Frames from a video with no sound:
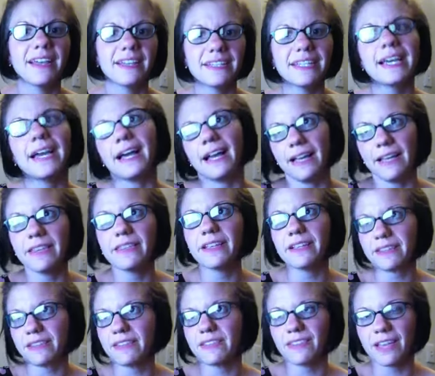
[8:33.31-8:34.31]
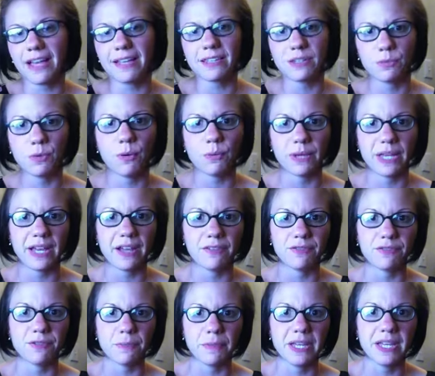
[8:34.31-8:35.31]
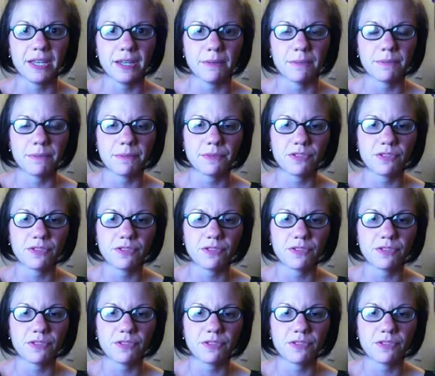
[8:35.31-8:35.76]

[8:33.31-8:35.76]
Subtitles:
Yeah, and that's exactly what we have from him.